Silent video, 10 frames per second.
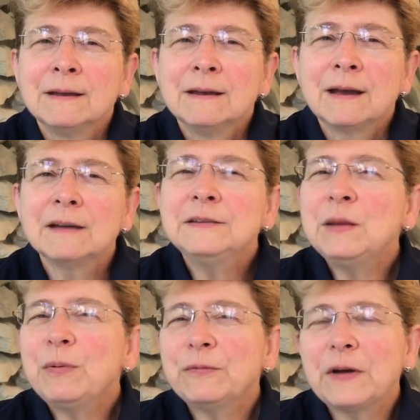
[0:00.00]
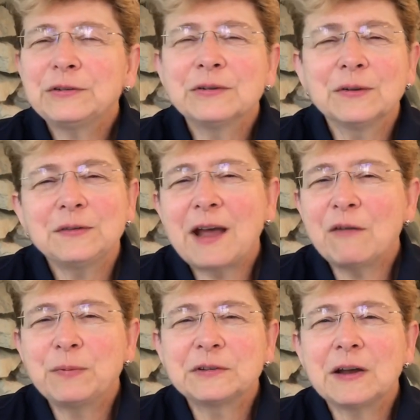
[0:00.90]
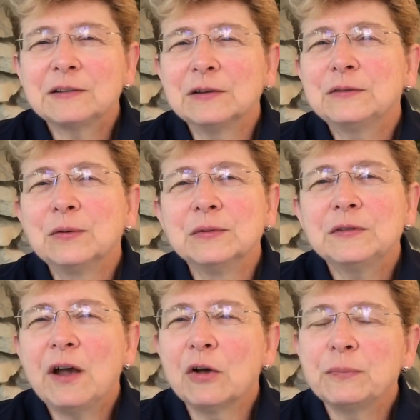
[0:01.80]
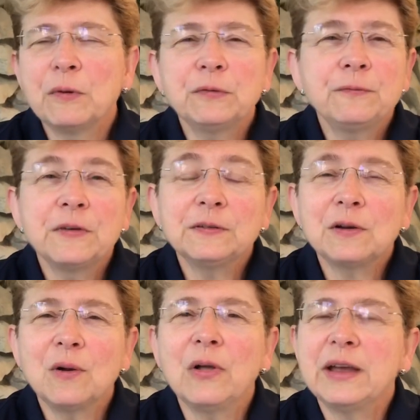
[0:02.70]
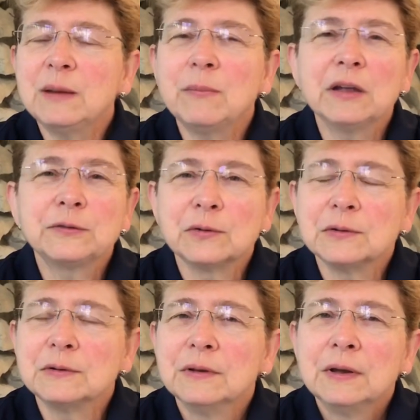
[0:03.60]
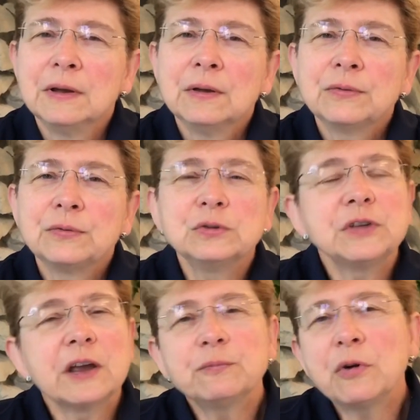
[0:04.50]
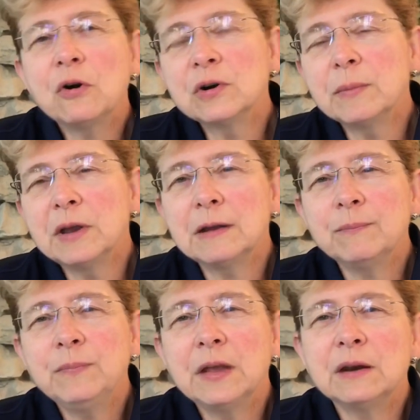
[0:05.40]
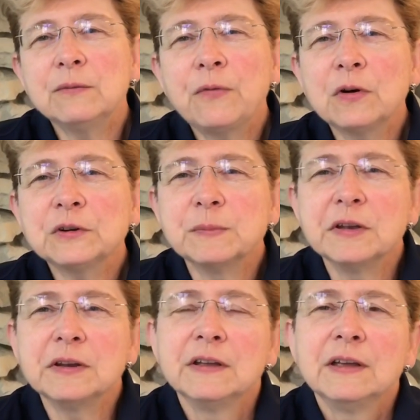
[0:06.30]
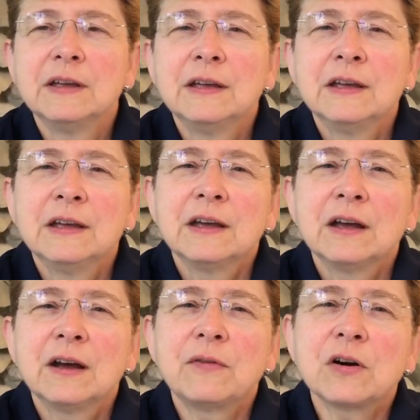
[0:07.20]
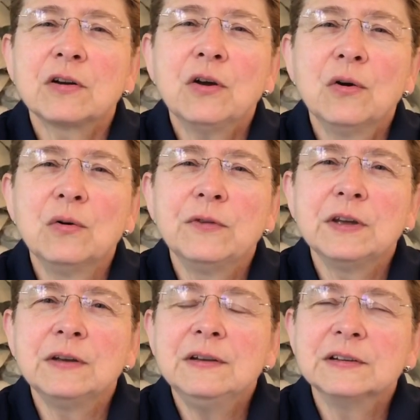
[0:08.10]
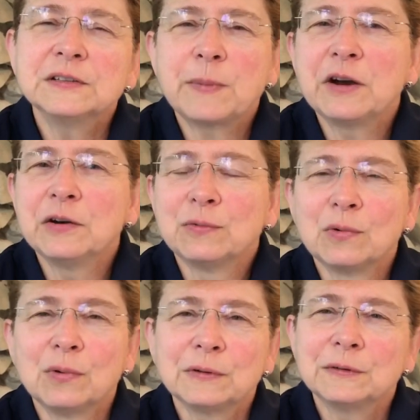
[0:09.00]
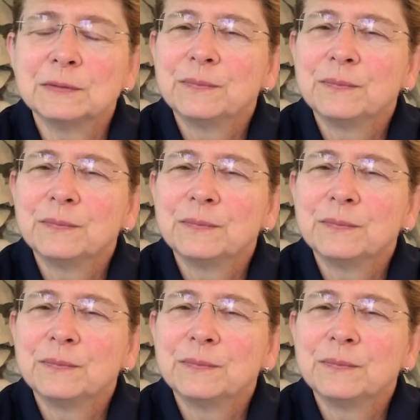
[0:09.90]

I see professional staff protecting students' health, both physical and mental, through safe programming and enforcement of our COVID-inspired rules.